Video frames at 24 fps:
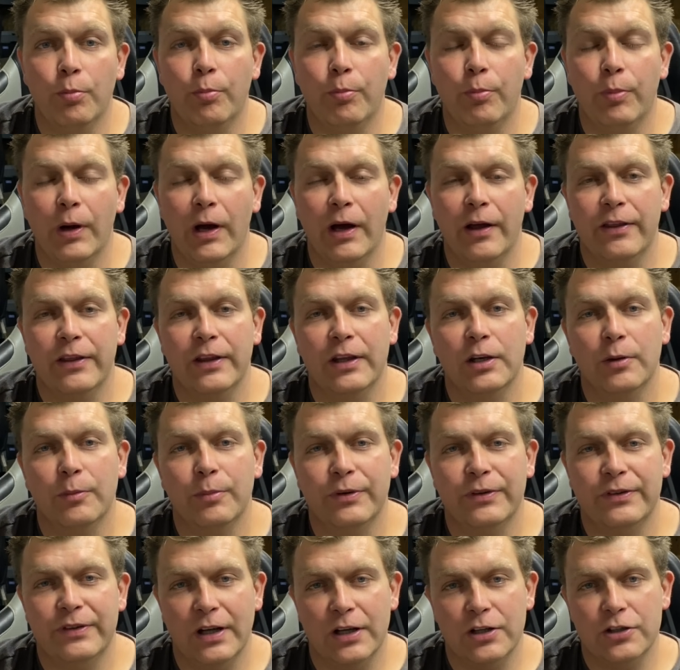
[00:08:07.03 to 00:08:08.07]
but I think the
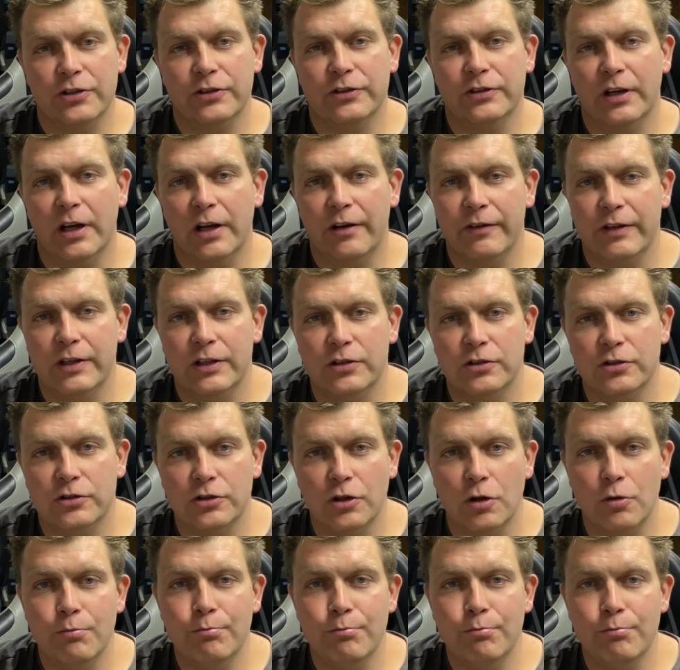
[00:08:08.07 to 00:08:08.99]
protection side of it is so